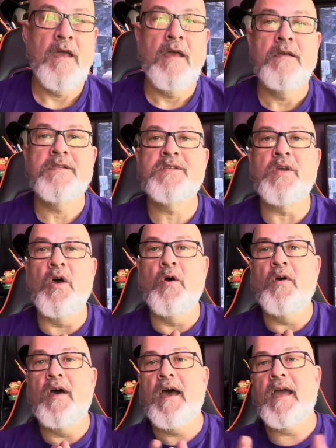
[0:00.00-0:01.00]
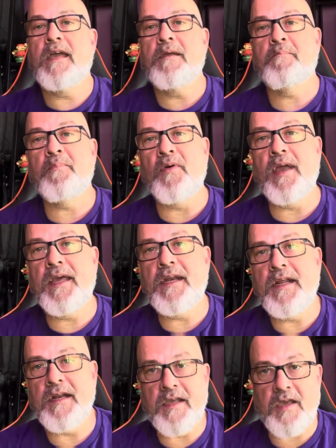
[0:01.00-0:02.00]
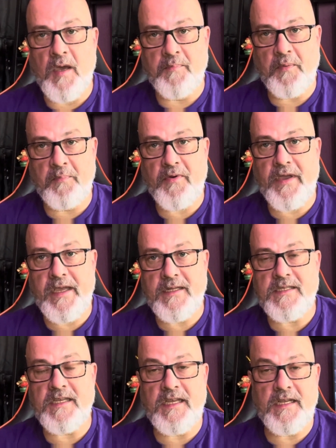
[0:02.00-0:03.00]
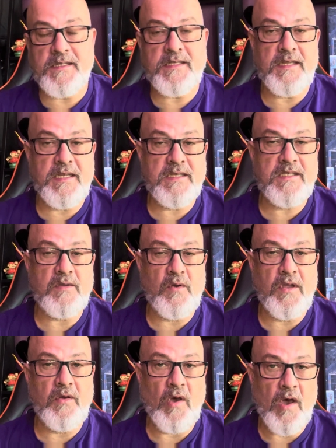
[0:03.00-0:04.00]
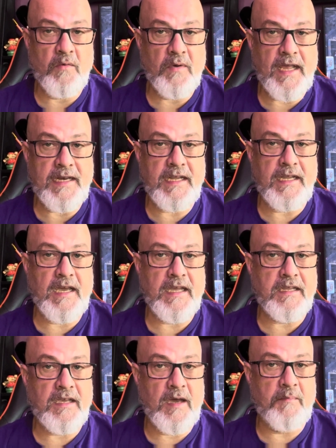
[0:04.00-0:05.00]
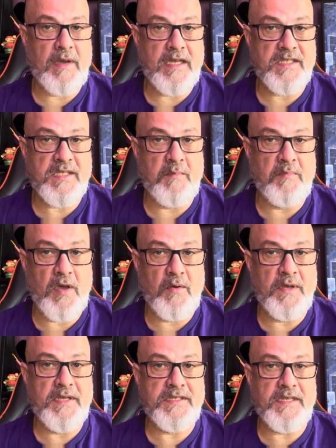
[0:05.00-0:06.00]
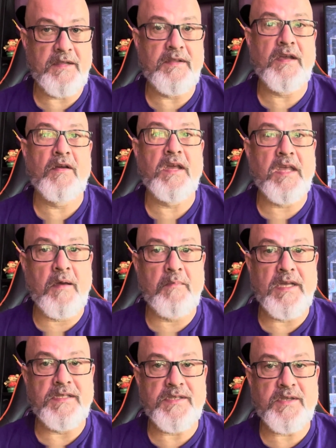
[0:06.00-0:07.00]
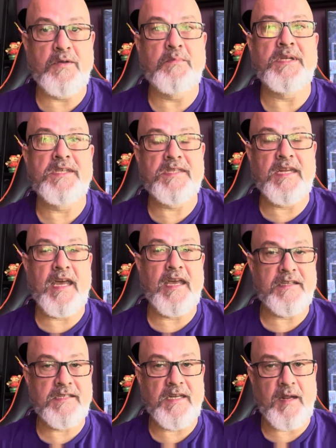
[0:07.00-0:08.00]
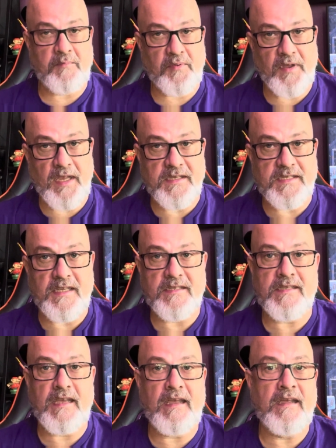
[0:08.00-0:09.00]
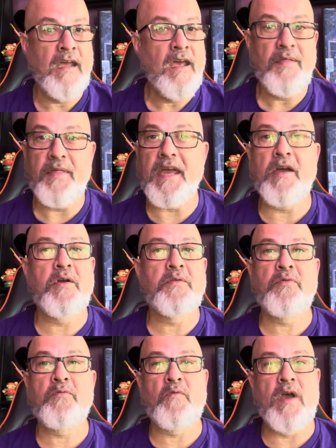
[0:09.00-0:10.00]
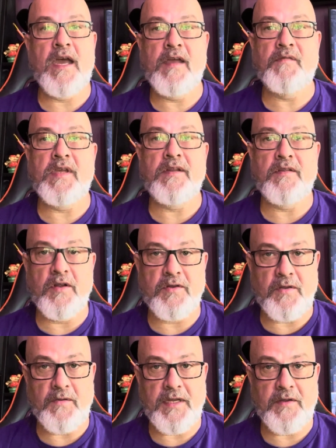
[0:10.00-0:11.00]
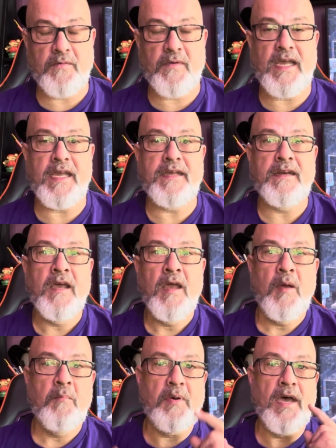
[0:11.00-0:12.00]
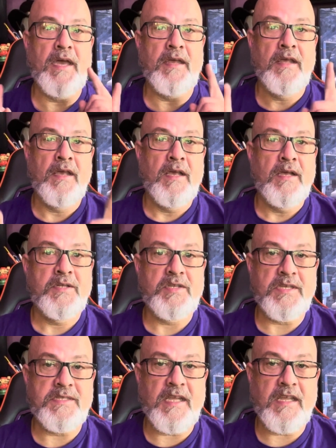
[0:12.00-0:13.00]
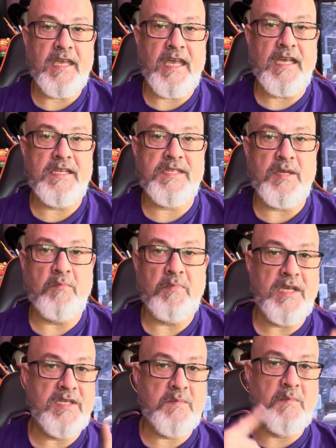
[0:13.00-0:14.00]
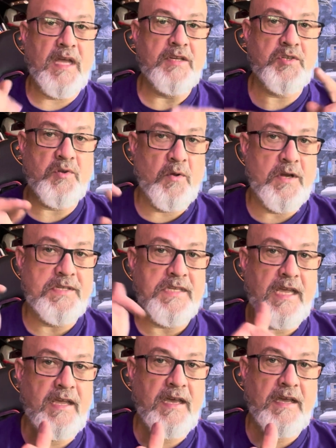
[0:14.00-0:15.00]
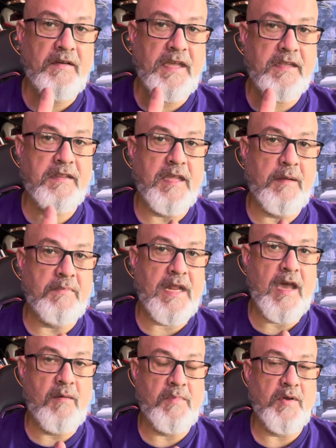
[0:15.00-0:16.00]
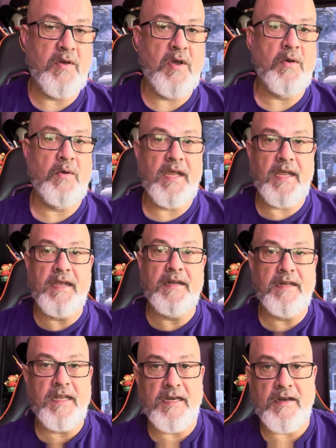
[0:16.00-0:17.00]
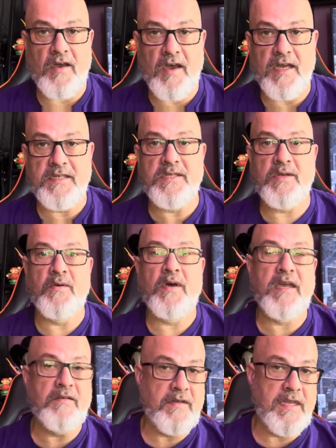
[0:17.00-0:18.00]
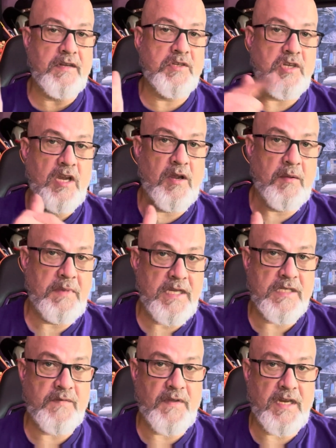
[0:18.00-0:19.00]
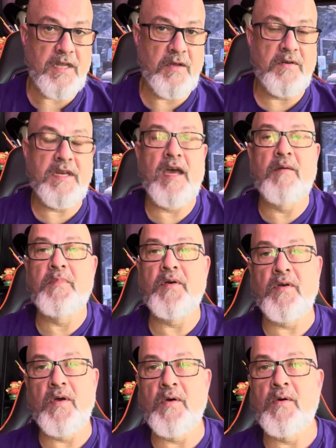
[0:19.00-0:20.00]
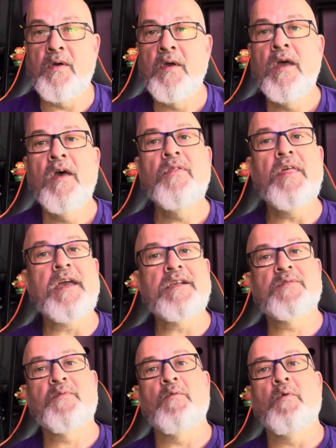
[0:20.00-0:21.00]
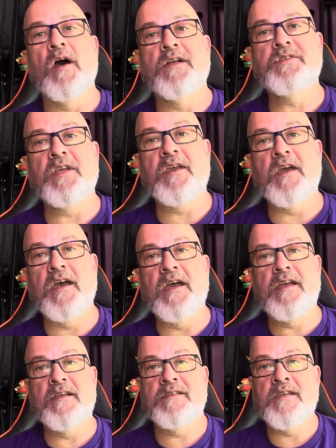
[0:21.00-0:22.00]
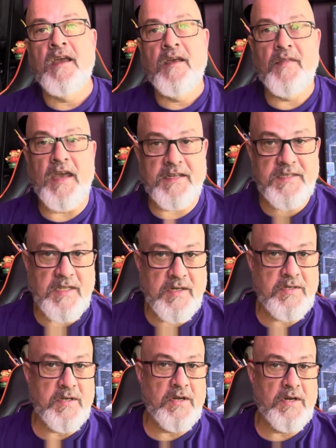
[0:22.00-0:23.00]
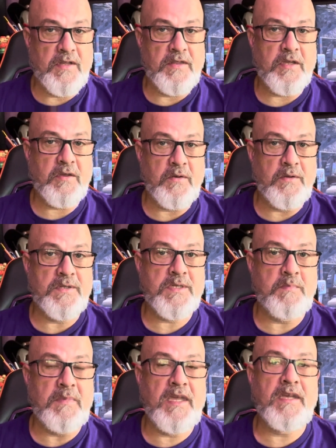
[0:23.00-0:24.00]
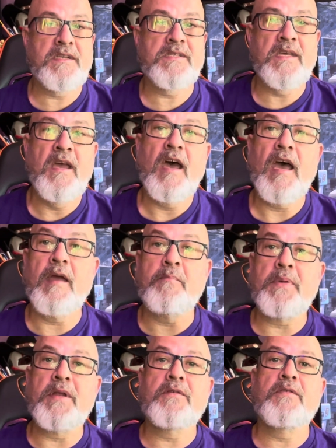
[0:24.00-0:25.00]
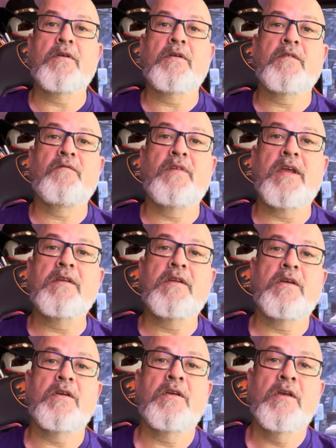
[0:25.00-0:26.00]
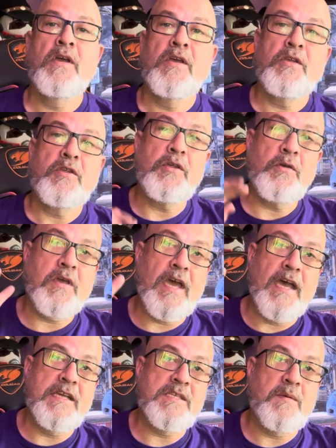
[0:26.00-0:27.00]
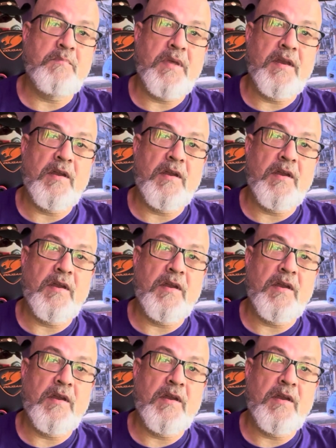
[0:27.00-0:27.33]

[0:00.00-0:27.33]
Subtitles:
So I planted a couple plants into this soil already. I got my Samoas in there, I got my Scooby Snacks, and I'm pleased to say they are thriving, they're doing great. But just in case you missed my shorts, I linked them down below, and then also I linked Jeremy's video down below. Thanks for watching, guys. That's the dirt on the Coots mix. I've been Dirk Fender. You guys have been